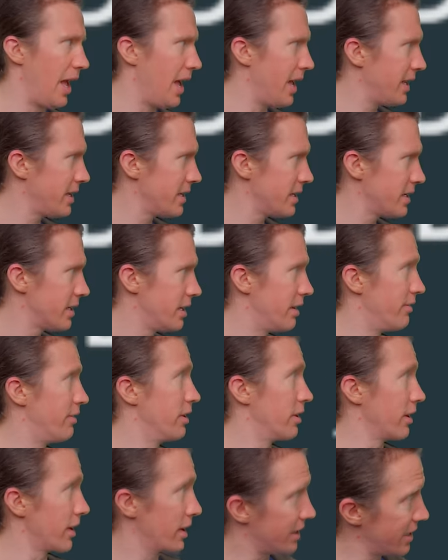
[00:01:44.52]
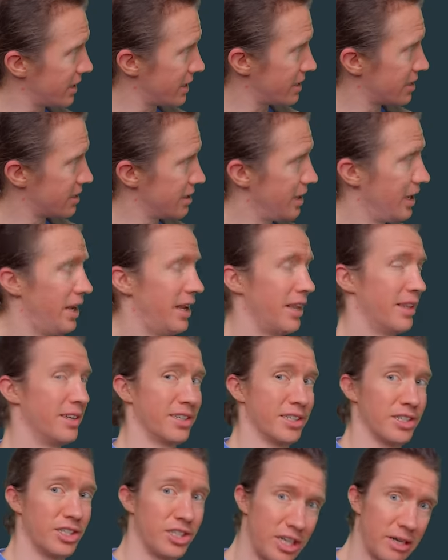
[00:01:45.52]
And if you look at this, there's
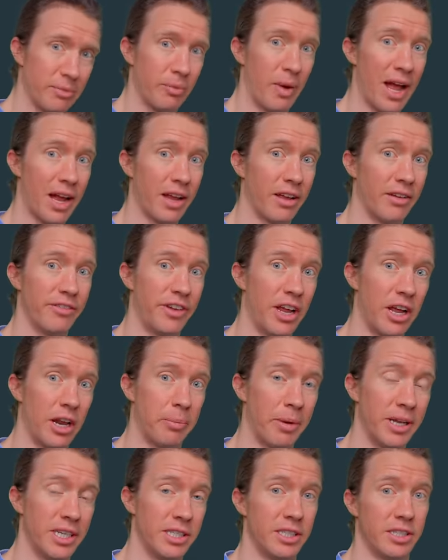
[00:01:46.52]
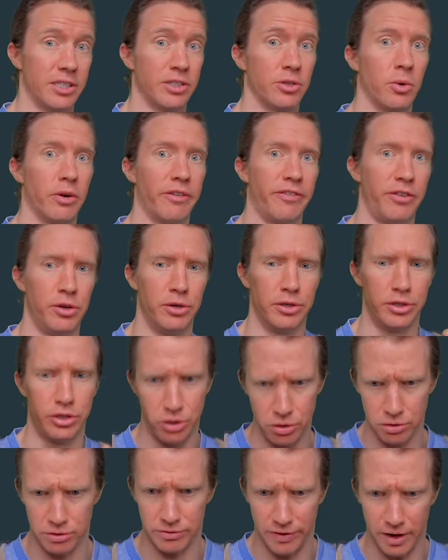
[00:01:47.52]
a shit whack of databases in order for you to
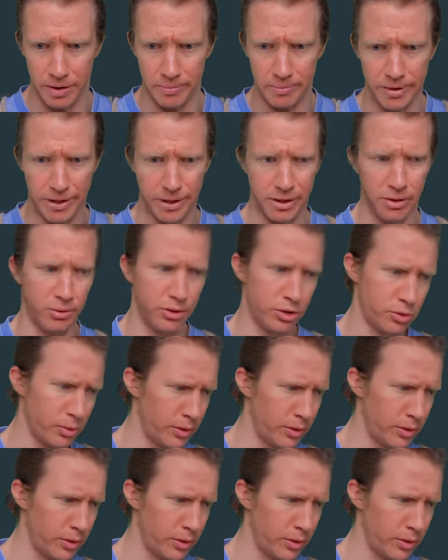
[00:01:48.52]
choose from. Which